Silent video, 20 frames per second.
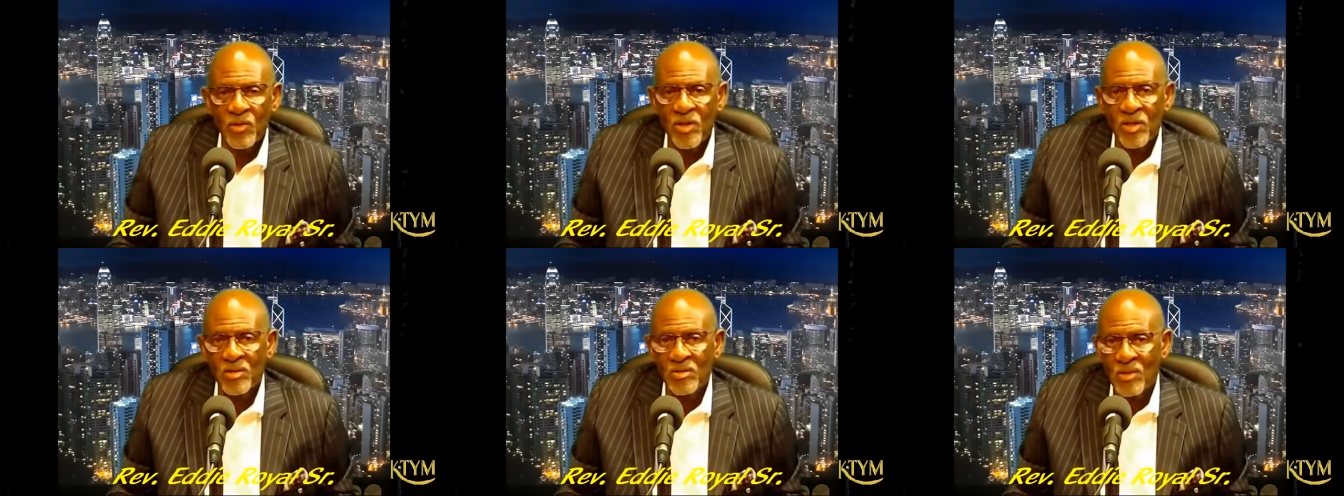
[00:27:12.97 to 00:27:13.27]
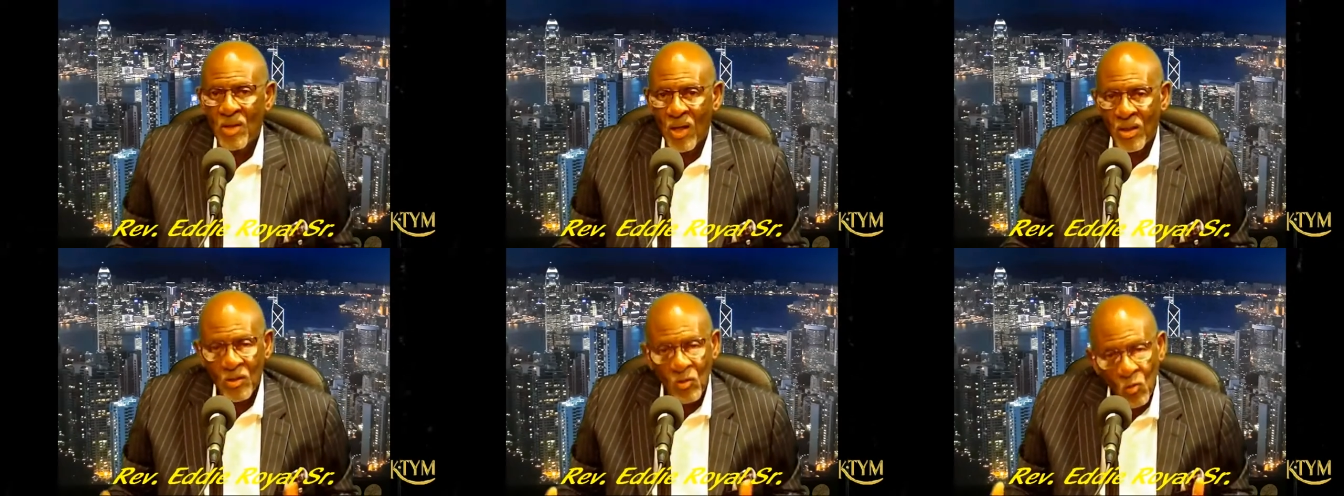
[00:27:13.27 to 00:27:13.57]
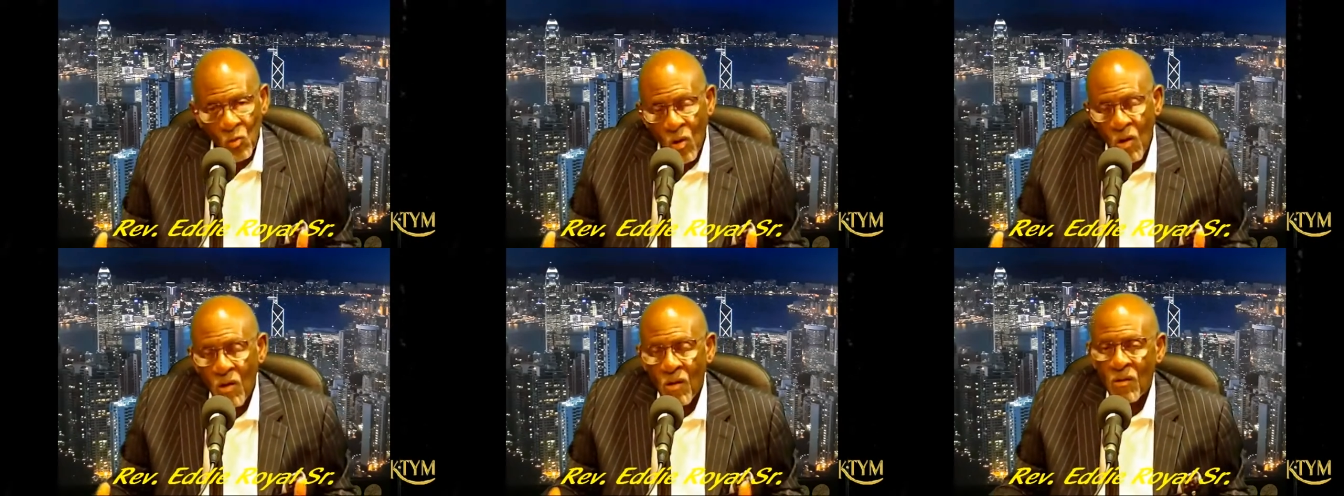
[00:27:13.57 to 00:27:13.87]
care dr
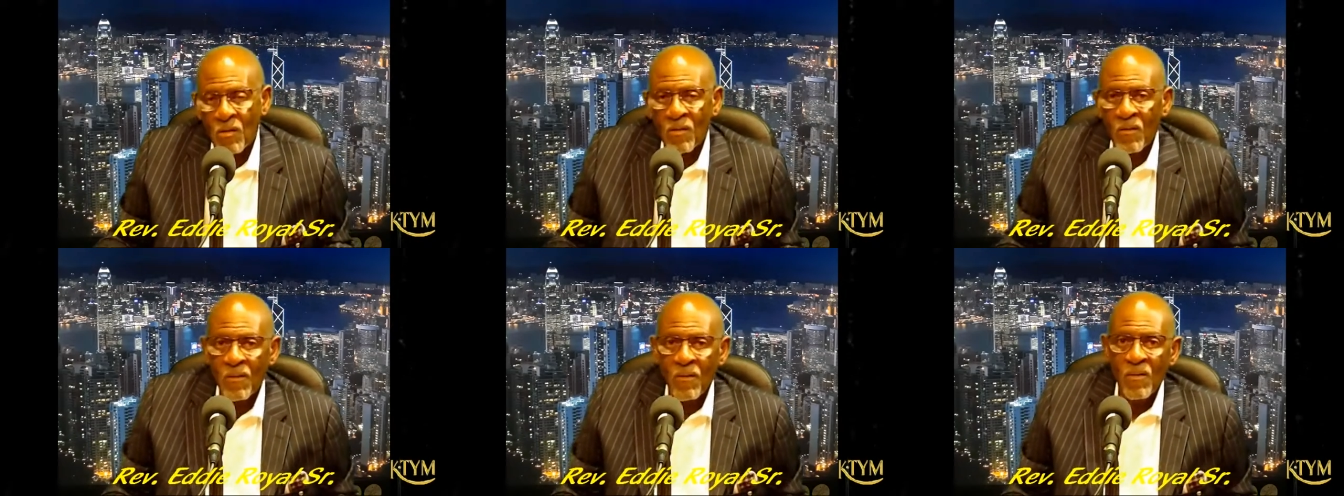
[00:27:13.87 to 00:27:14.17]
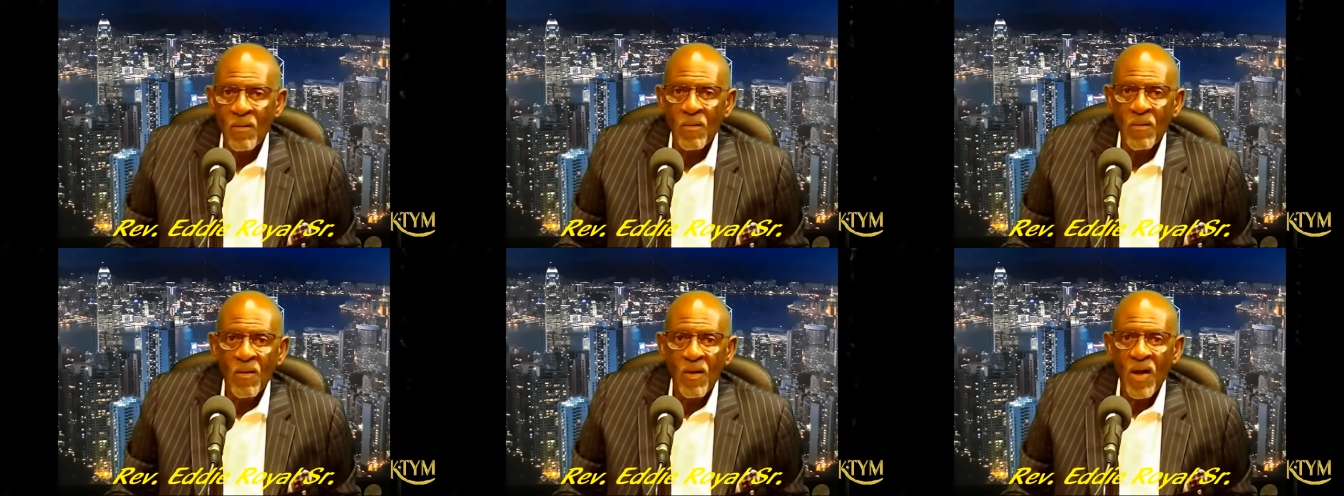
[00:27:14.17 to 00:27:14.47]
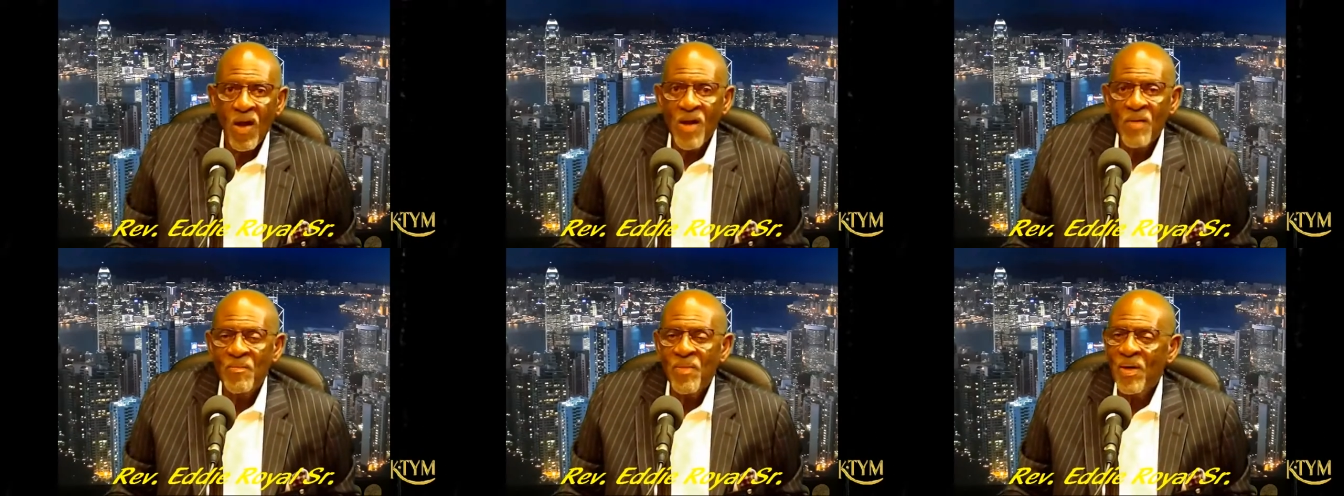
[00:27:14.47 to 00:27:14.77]
wong
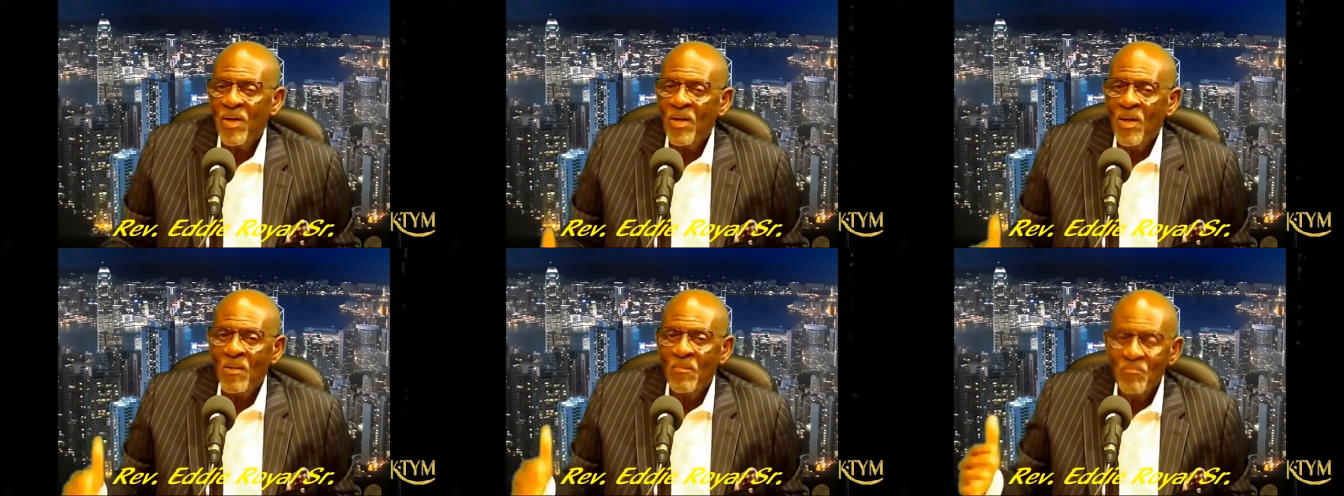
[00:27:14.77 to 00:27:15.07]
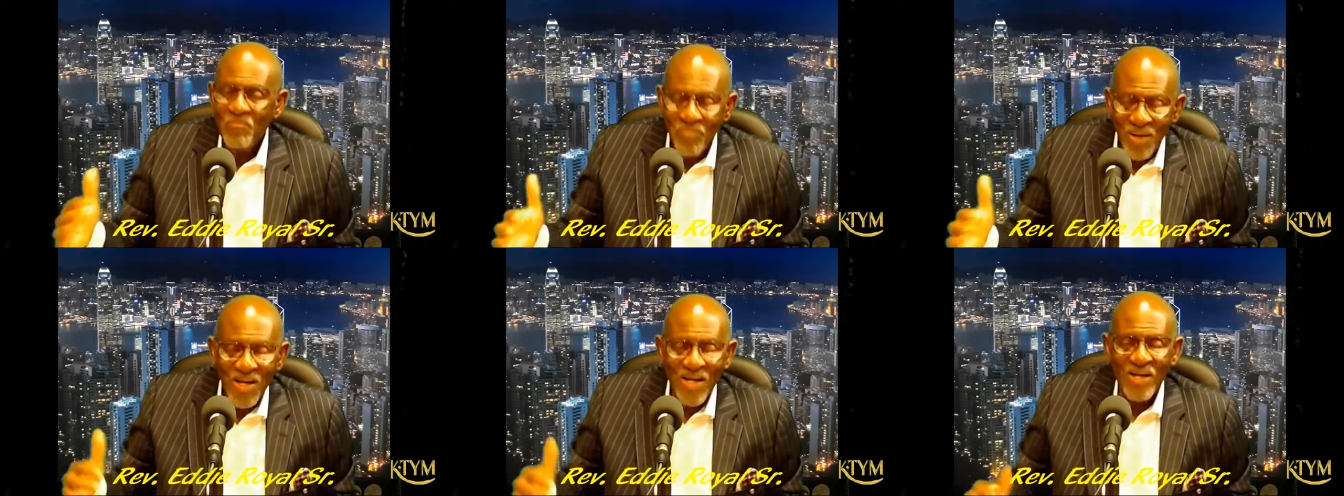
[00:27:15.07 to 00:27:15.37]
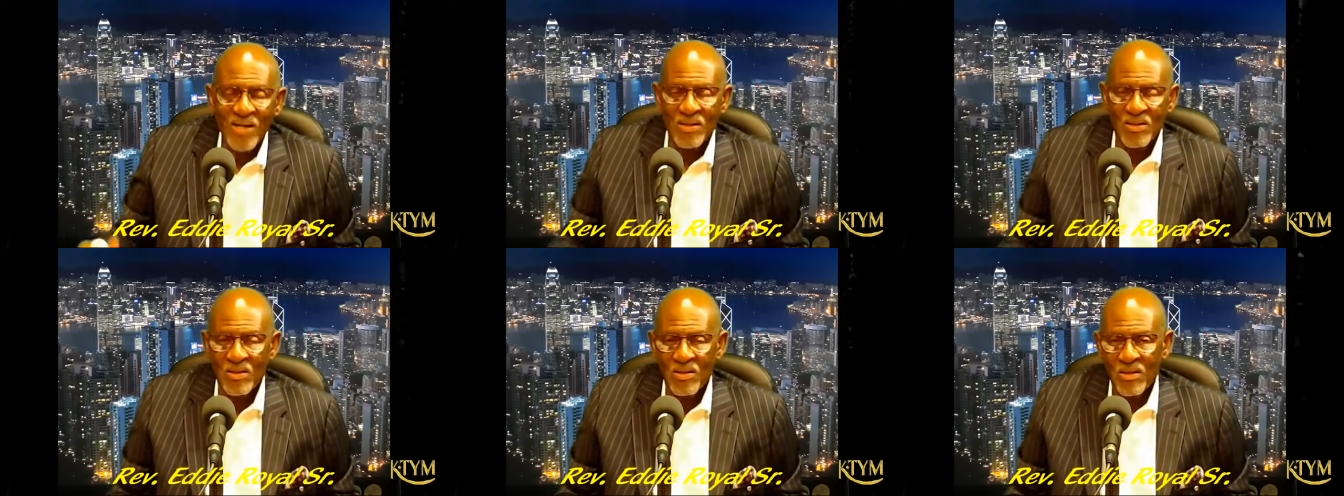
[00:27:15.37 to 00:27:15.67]
amen
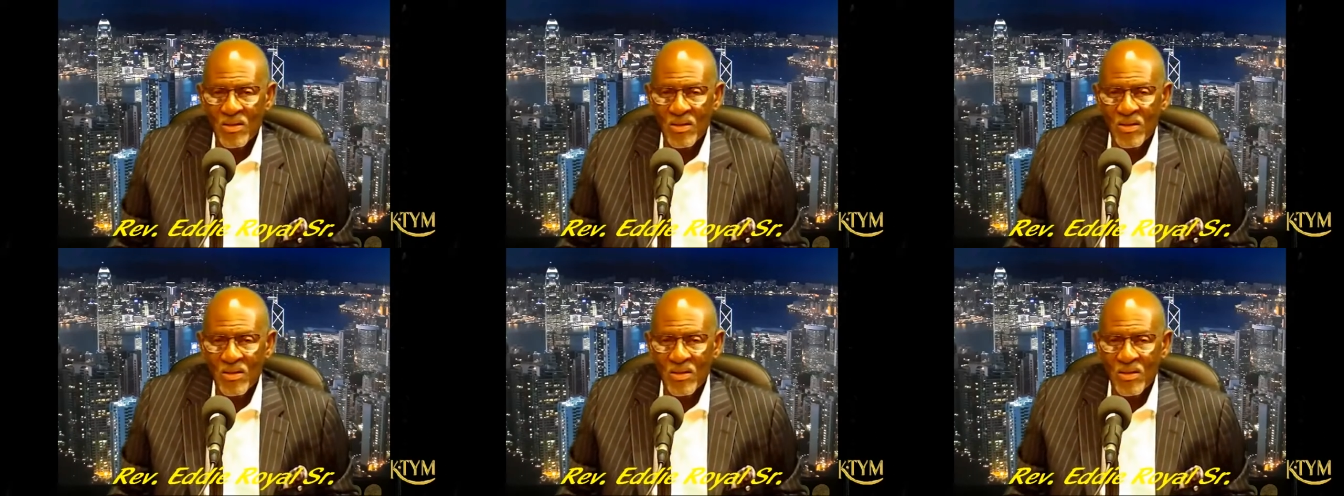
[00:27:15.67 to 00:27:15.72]
but